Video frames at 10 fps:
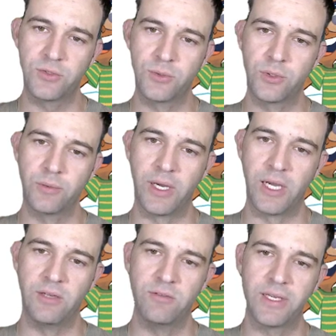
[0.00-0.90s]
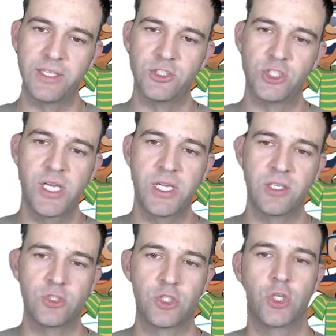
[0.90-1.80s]
to arrive and
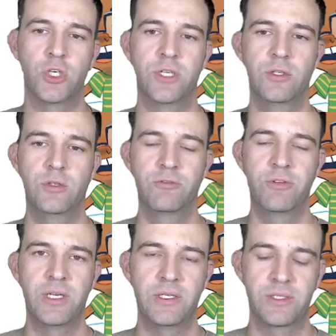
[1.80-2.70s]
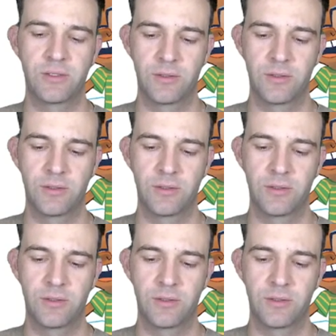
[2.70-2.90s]
change her ill fate.